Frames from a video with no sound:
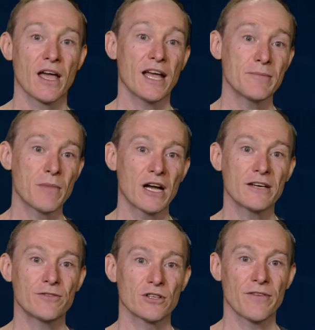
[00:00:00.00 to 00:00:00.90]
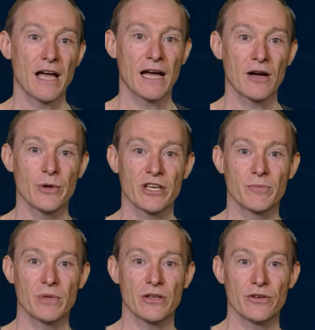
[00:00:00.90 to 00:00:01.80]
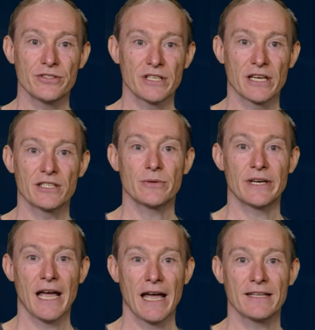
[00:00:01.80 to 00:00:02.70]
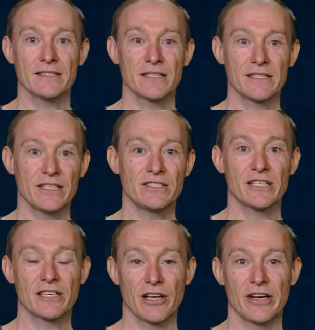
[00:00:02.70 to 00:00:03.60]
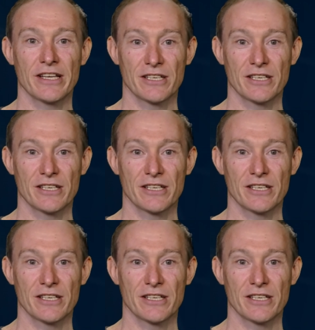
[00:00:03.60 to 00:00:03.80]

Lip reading: and mindful of how we can be using it to enhance the teaching and learning